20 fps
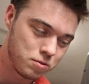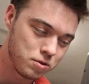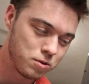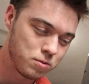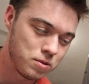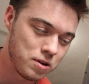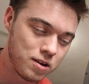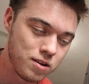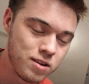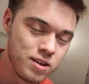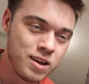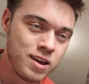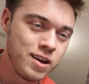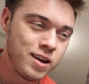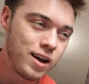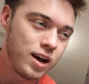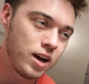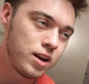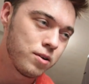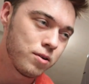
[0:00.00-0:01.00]
wheel well.
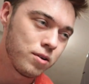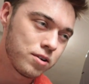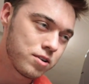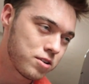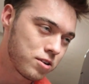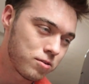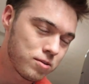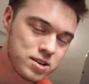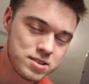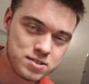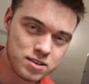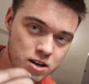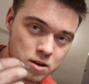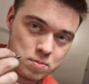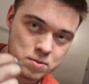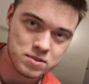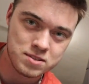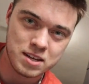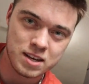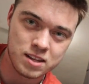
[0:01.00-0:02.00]
I know I could have raised it
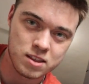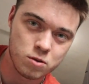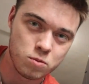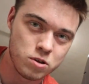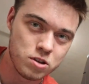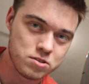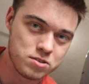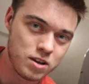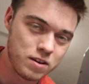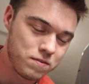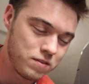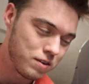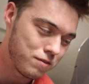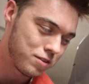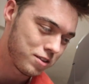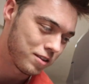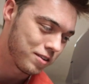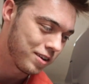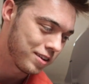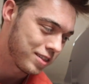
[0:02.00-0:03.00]
up and taken the wheels off and
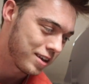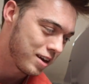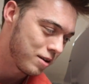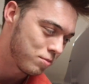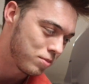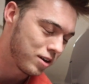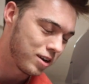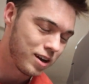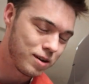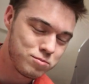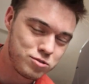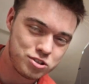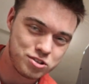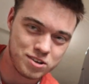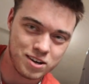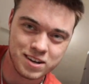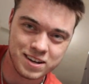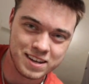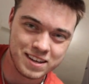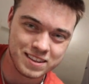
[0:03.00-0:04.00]
everything like that, but I'm just
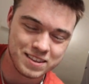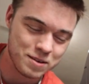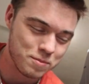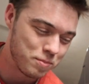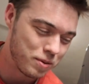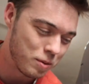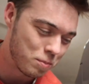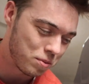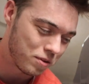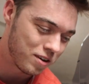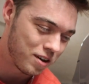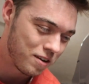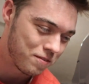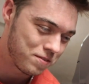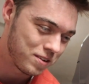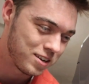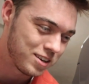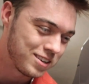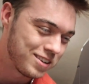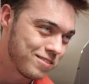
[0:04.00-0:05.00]
trying to get the bumper off.
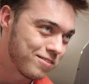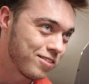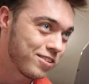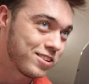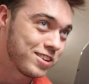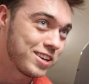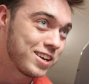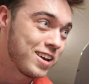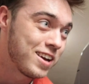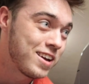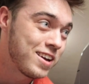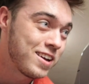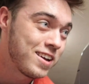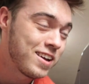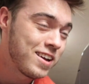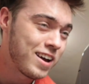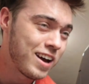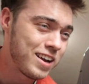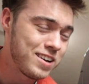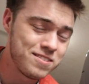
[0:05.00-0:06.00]
I didn't really
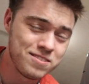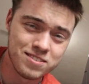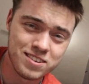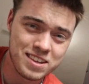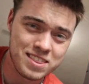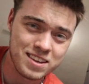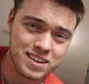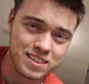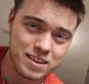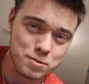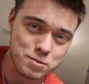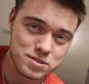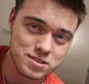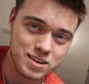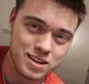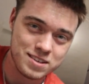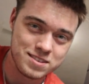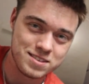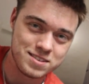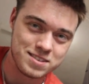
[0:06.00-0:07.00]
think that was
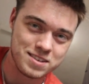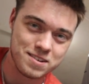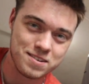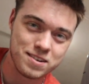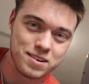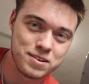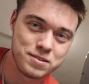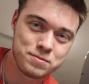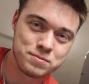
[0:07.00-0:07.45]
necessary.